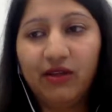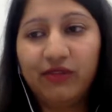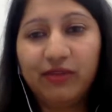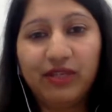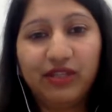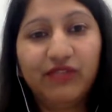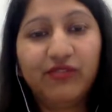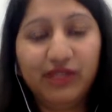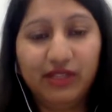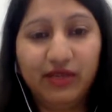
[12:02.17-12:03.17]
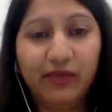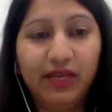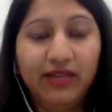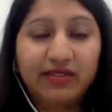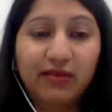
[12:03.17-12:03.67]
All of them are different in
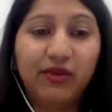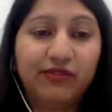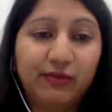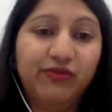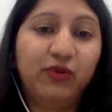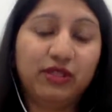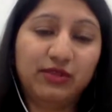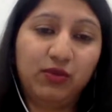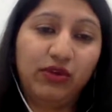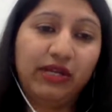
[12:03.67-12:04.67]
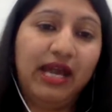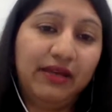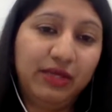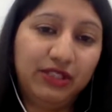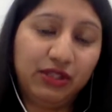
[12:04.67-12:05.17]
a way. Some of them focused more on
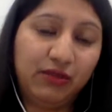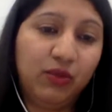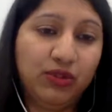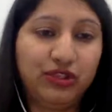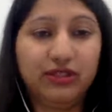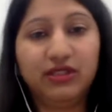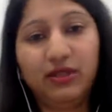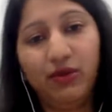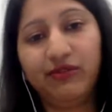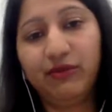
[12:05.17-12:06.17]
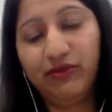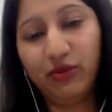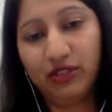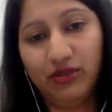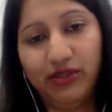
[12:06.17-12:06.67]
animation and motion. Some of them
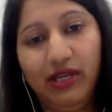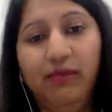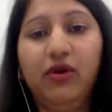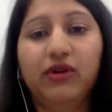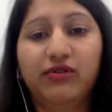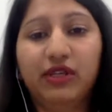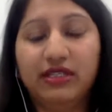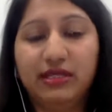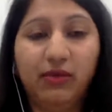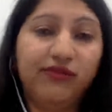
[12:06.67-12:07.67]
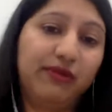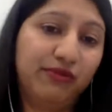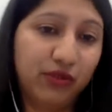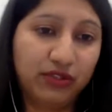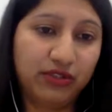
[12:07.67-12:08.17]
focused on typography. Some of
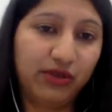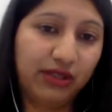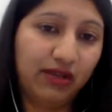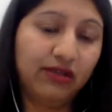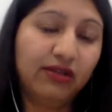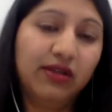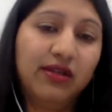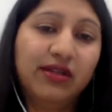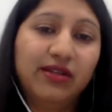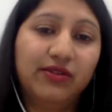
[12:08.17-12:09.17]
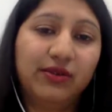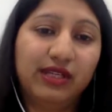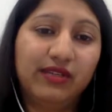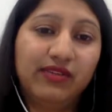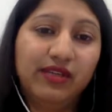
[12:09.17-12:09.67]
them focused on color. So
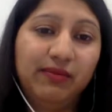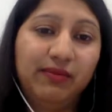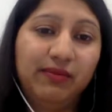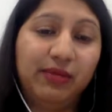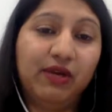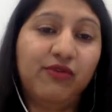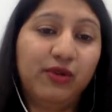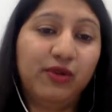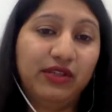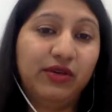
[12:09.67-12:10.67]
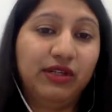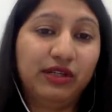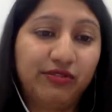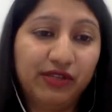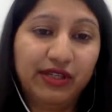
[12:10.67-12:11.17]
you can see people are focusing
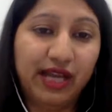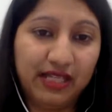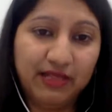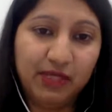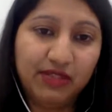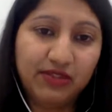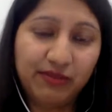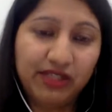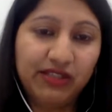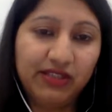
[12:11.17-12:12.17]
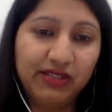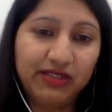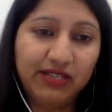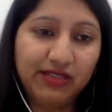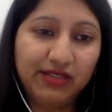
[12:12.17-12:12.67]
on different aspects of material
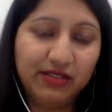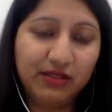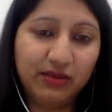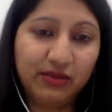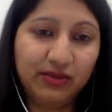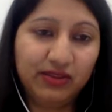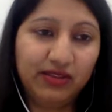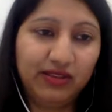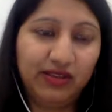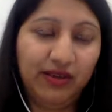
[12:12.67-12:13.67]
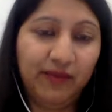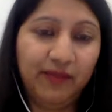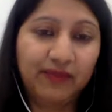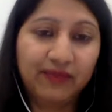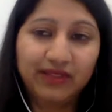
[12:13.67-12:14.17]
design. So
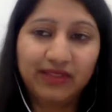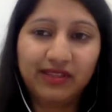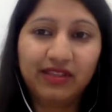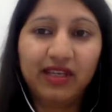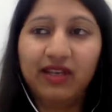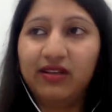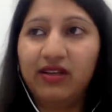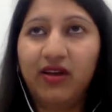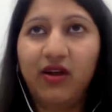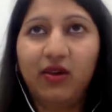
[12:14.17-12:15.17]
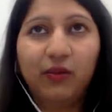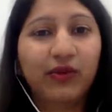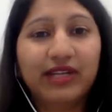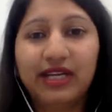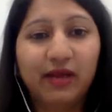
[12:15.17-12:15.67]
they all
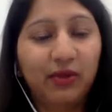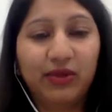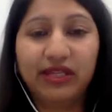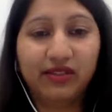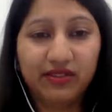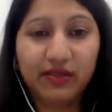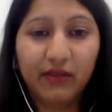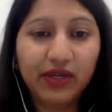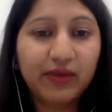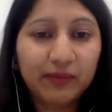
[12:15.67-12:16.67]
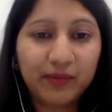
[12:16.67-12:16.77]
won't end up looking the same way.